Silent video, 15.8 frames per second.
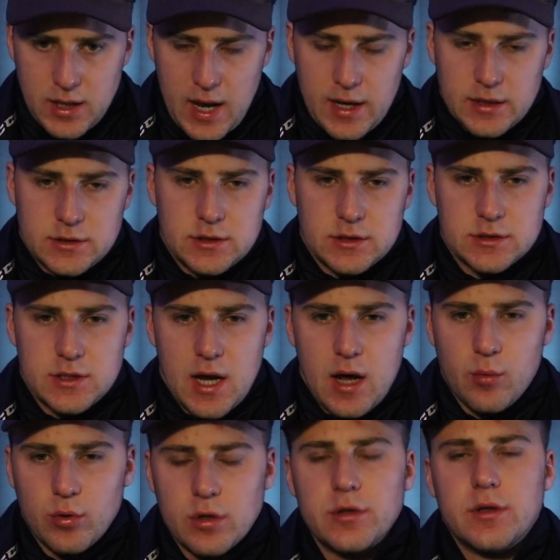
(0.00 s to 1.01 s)
And it's just
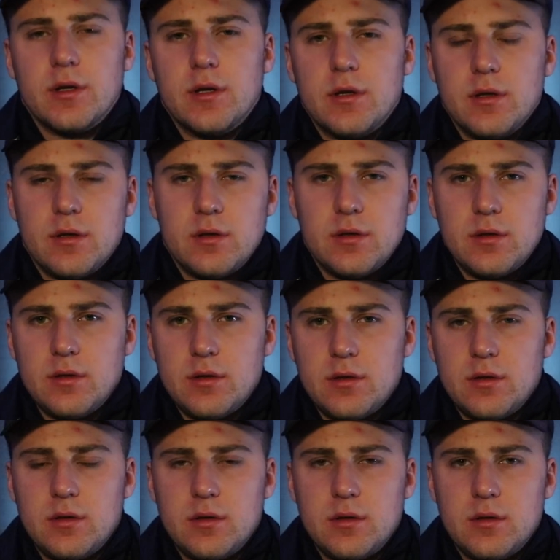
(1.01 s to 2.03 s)
not worth it.
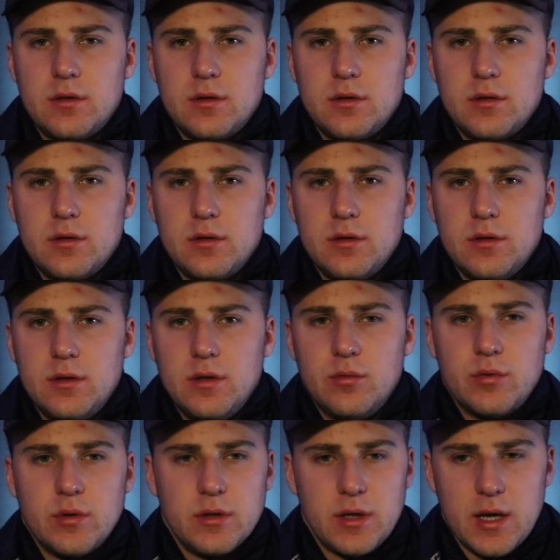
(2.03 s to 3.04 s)

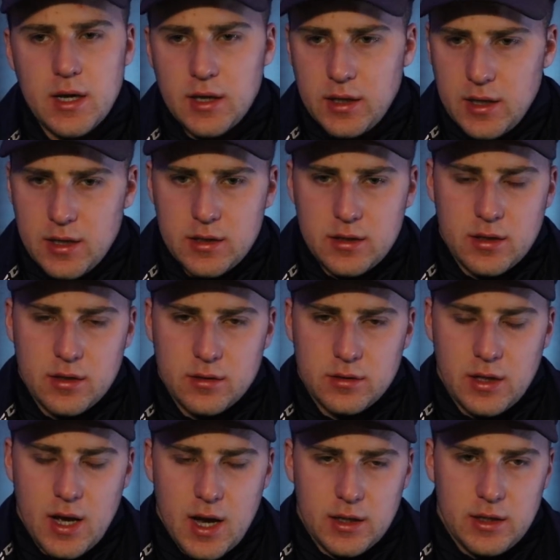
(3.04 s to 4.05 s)
You really got to get
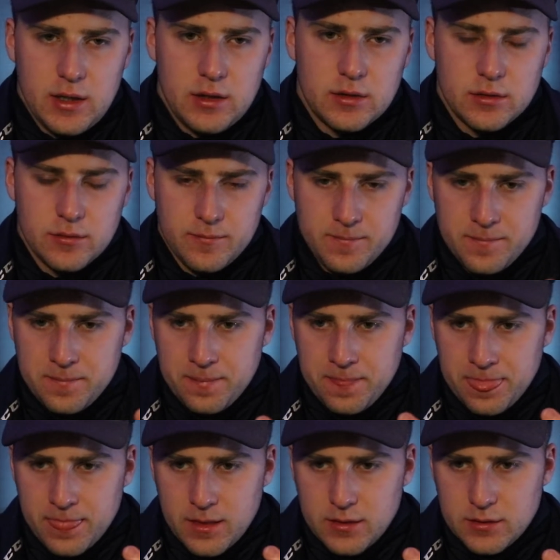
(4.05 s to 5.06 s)
the ideal
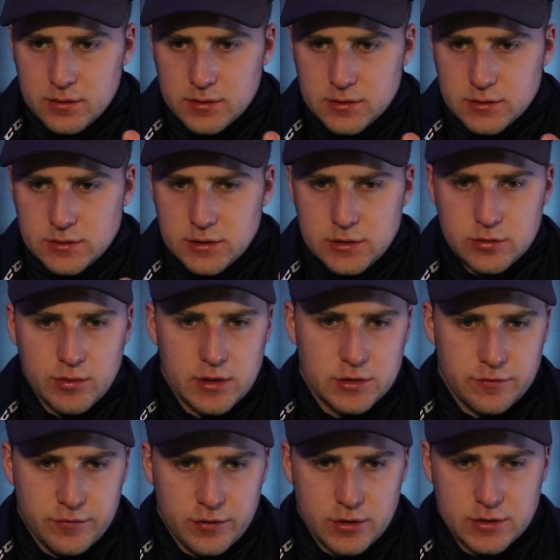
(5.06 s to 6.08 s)

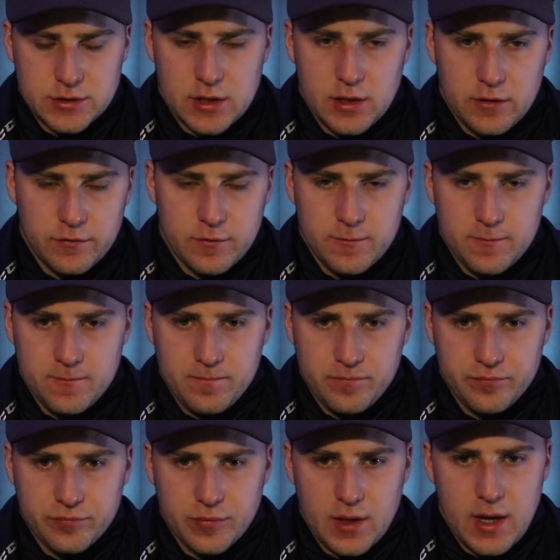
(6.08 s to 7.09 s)
situation for yourself.
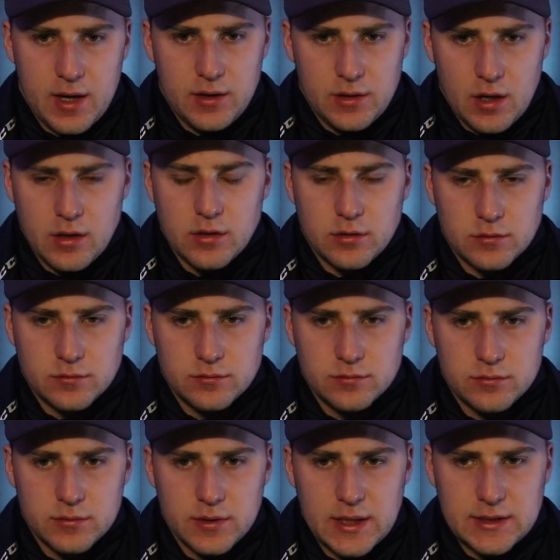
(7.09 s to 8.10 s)
And know
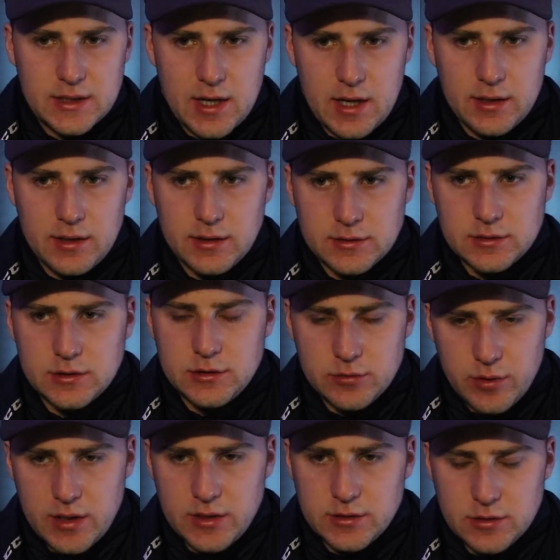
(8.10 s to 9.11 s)
it's an ideal
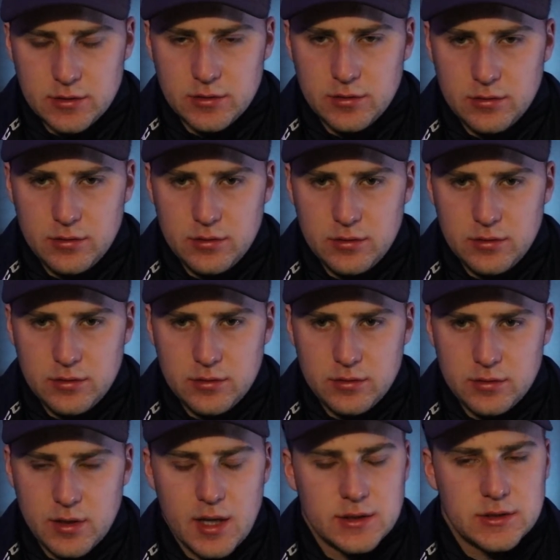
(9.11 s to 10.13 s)
situation.
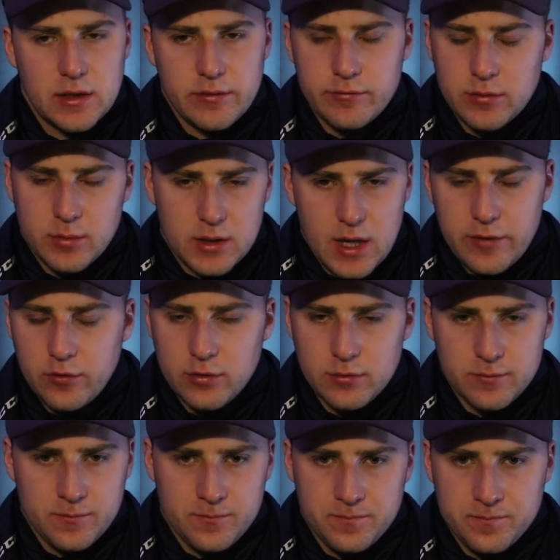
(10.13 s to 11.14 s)
Not something from the devil.
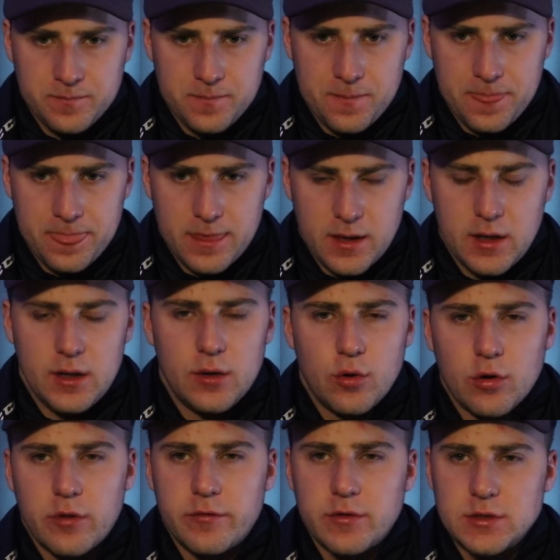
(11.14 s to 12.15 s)
In
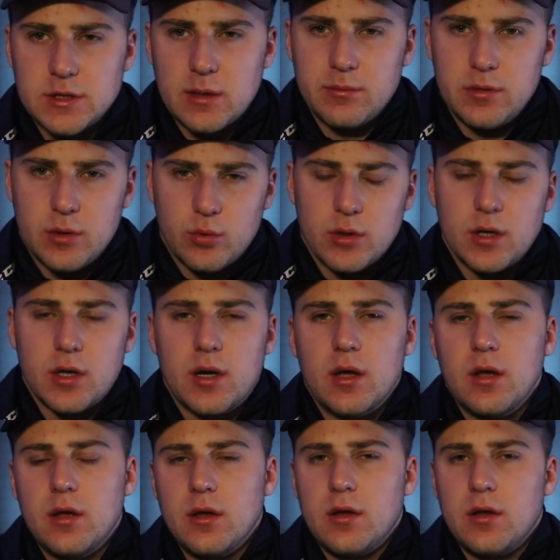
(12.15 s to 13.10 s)
order for something to work.